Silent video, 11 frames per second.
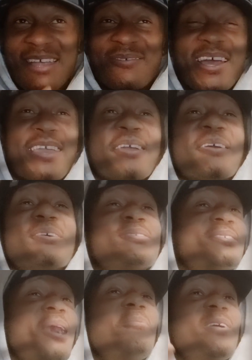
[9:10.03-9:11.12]
that right.
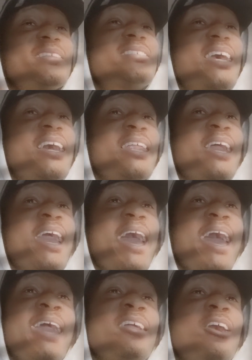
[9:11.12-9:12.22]
Someone said,
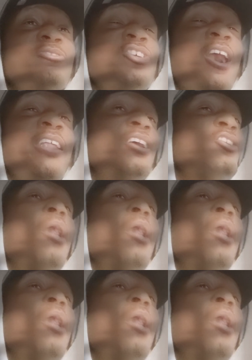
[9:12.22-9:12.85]
Hey, yo, Joyner,